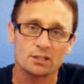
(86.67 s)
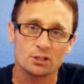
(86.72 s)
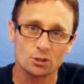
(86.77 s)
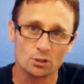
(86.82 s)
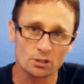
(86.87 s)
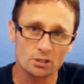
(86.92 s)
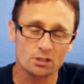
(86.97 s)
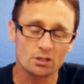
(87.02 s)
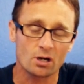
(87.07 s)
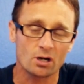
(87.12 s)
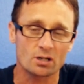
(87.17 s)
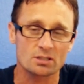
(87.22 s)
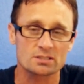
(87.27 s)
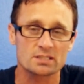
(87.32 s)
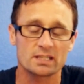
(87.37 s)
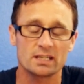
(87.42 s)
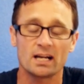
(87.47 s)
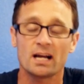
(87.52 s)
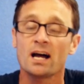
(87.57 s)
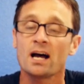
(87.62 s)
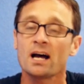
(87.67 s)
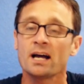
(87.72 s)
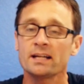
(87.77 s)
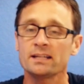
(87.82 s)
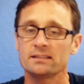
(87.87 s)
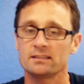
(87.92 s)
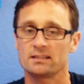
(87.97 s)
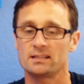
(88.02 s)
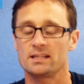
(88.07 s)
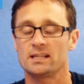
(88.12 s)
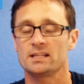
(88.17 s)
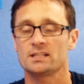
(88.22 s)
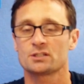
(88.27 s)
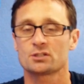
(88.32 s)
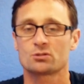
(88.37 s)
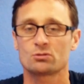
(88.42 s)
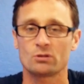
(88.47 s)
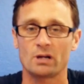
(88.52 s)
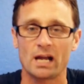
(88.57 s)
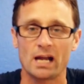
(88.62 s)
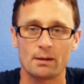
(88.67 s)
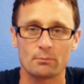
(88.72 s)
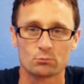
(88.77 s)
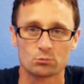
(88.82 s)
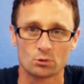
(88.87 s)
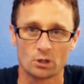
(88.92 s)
your car is going to hunt and grab